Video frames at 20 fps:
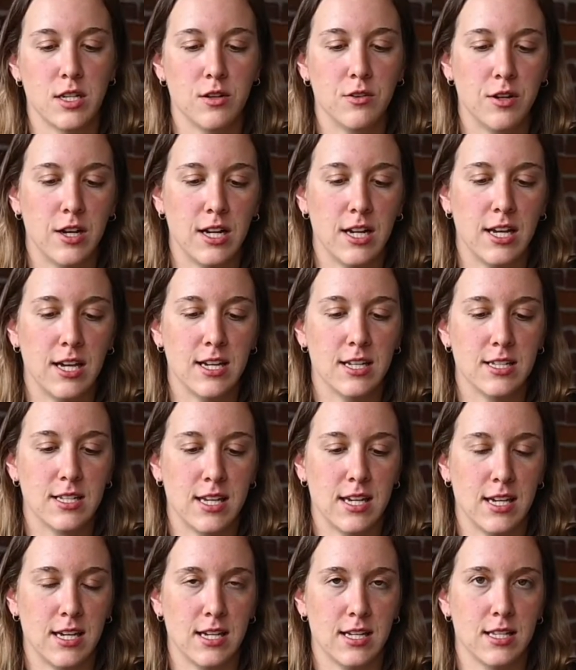ingredient
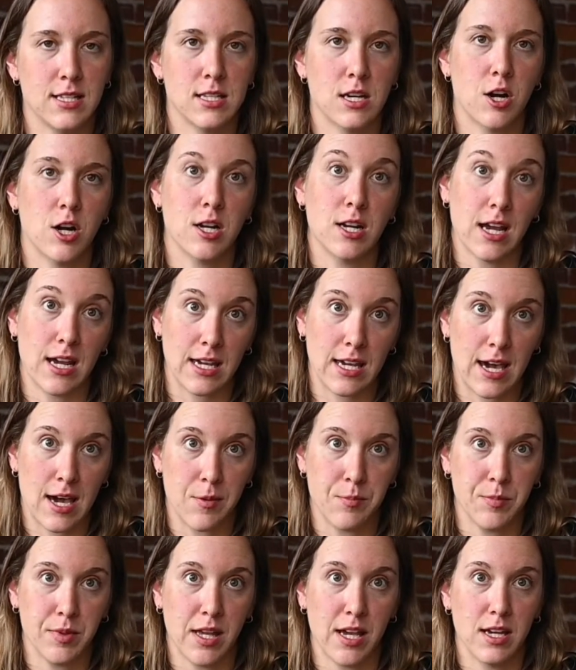is our
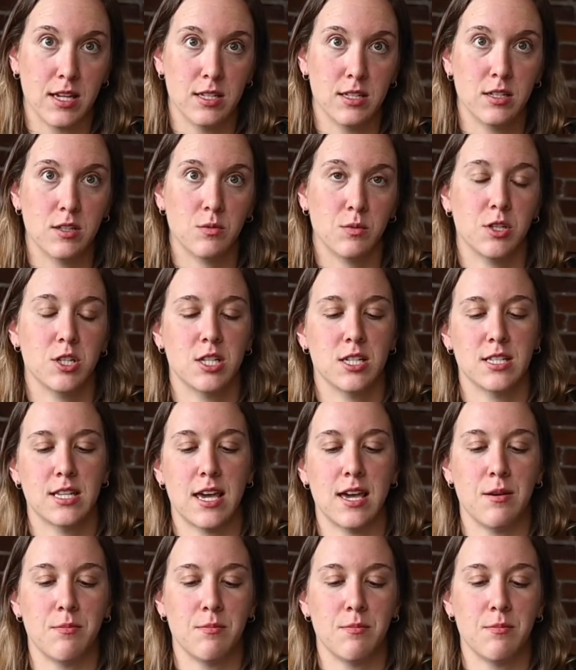Nightcap blend, which is a